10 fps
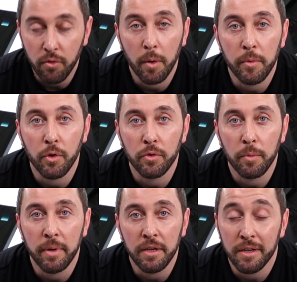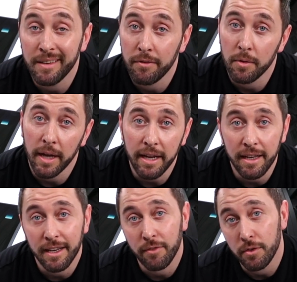Form your own opinion. If you
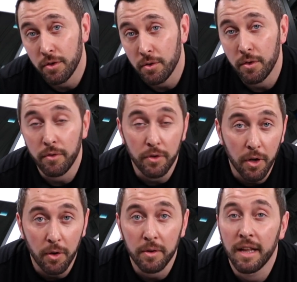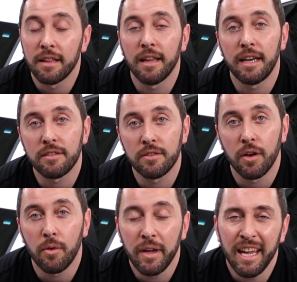like it, if you do, if you don't, let us
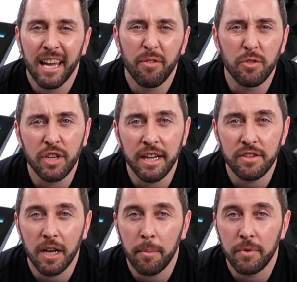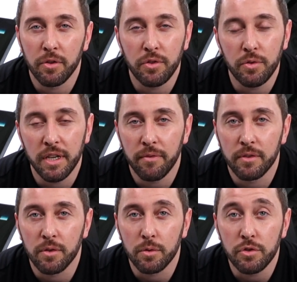know. If you change it up, you do
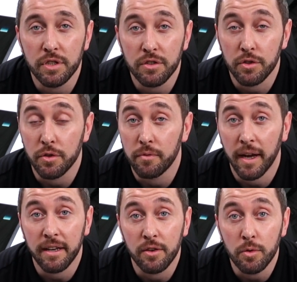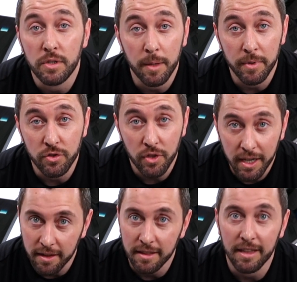different dilutions, or you find a new tip and
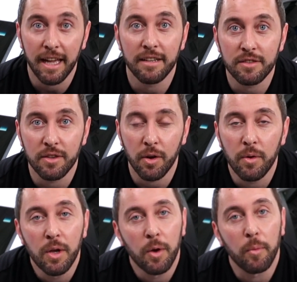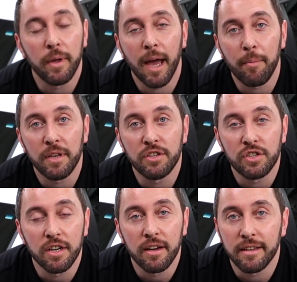trick, let us know. We'll be happy to
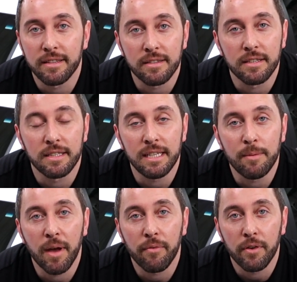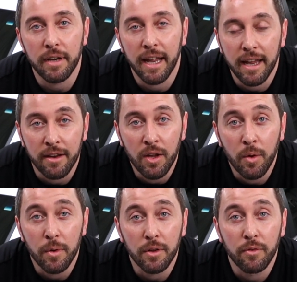share it. This is a team effort, and
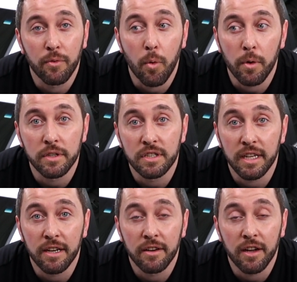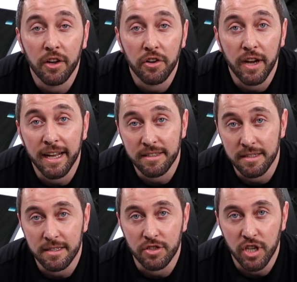we look forward to hearing all your
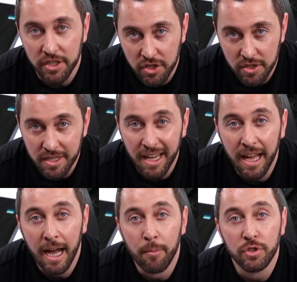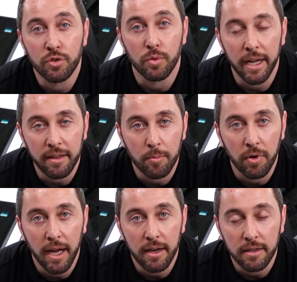guys' suggestions, how much you like the
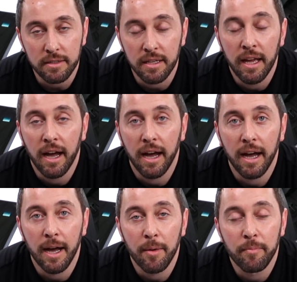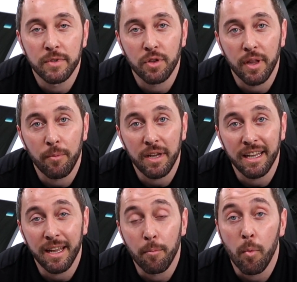products, so then we
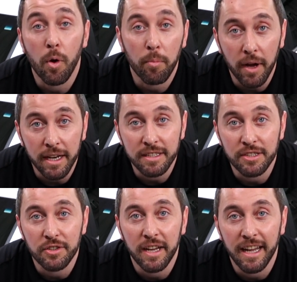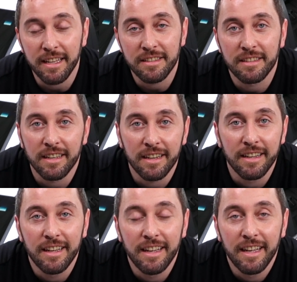can get more products in your hands
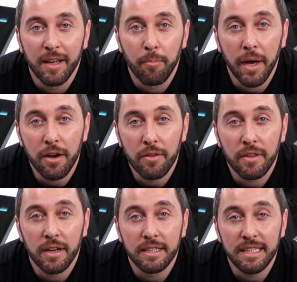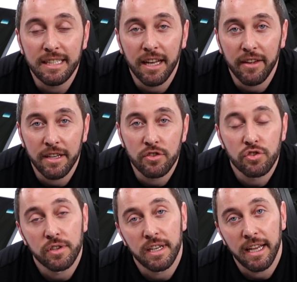to better the detail
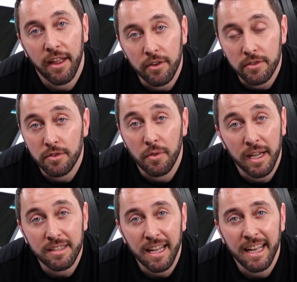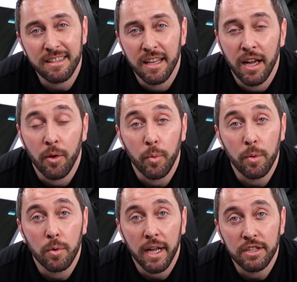industry together. So thanks, guys.
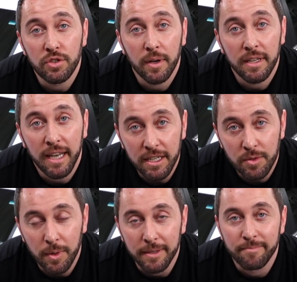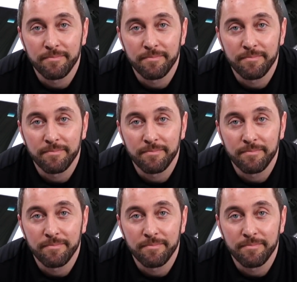We will catch you on the next one.